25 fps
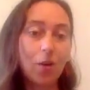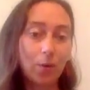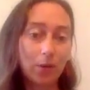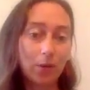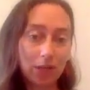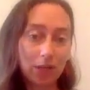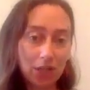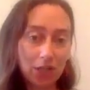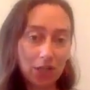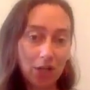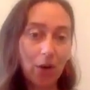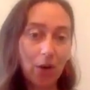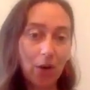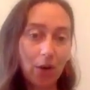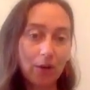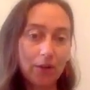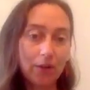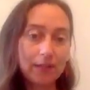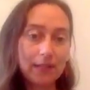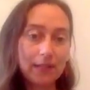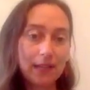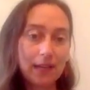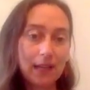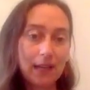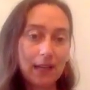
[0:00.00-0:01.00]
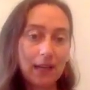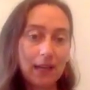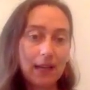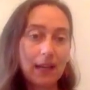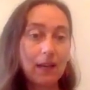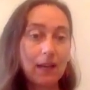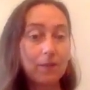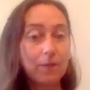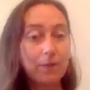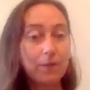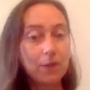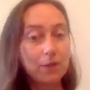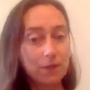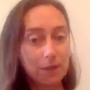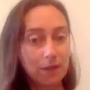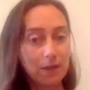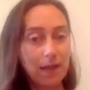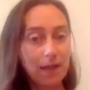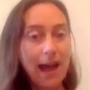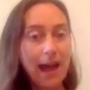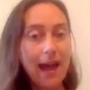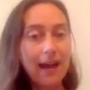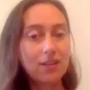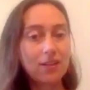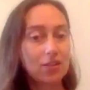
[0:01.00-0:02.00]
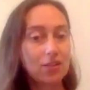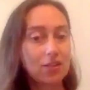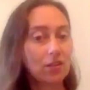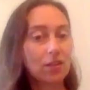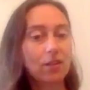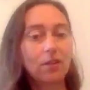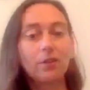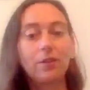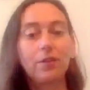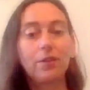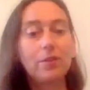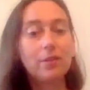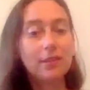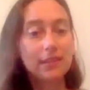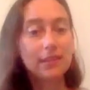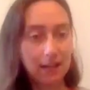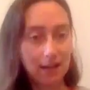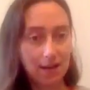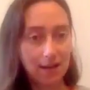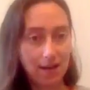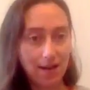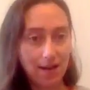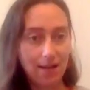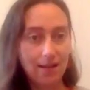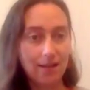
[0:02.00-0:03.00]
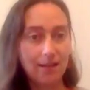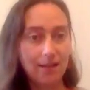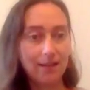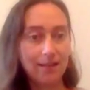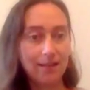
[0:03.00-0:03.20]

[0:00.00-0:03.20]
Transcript: we're told if you relax, you're going to lose it all.